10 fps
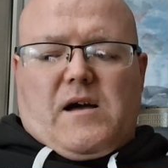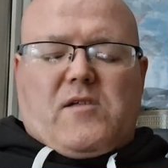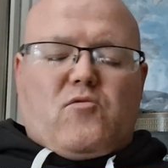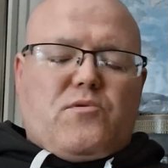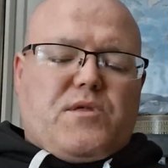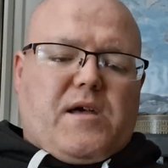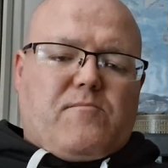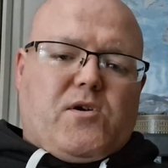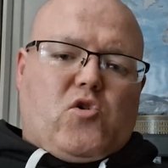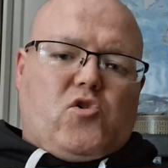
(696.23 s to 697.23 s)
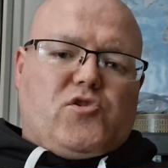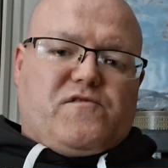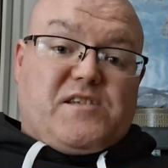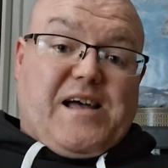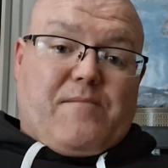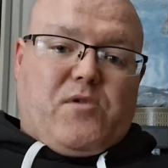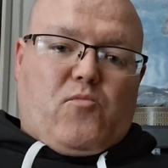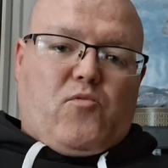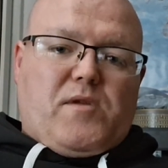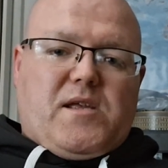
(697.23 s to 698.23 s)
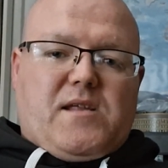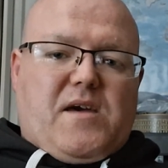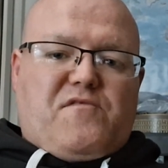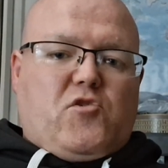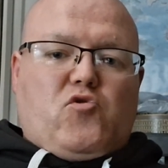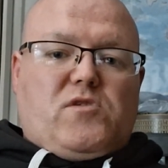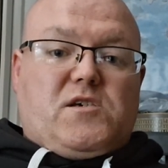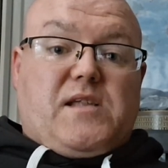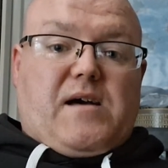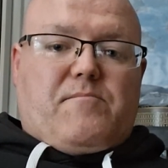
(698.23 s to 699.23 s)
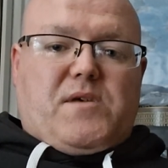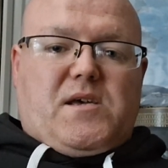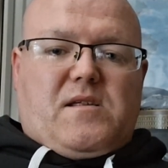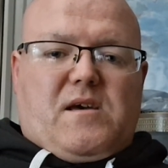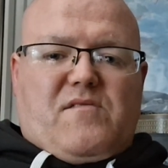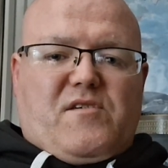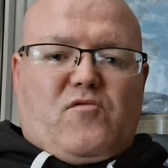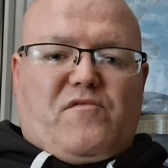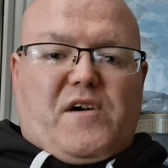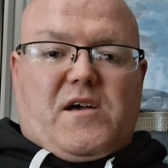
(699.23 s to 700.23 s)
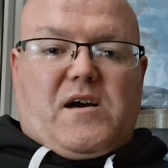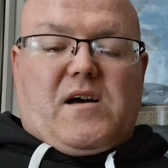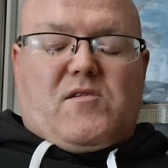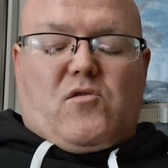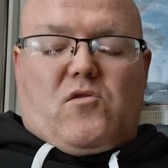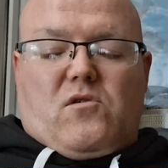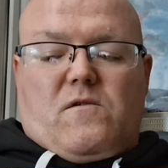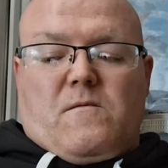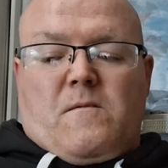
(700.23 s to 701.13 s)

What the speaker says: I don't think because you've stabbed a woman to death, you couldn't stab me to death. I don't think that at all.